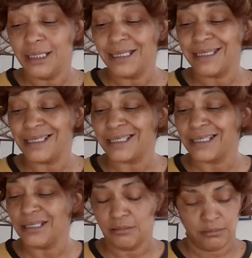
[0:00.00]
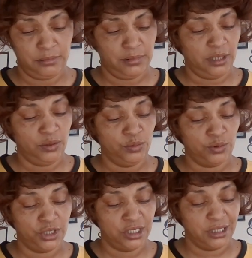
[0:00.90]
This is, oh
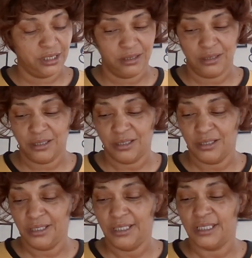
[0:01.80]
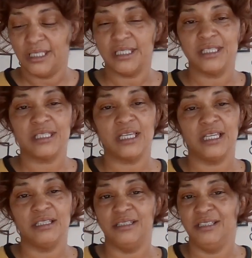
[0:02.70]
shit. This is
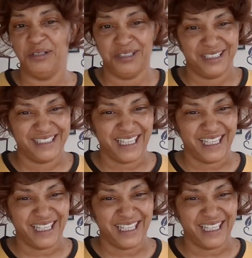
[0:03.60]
a,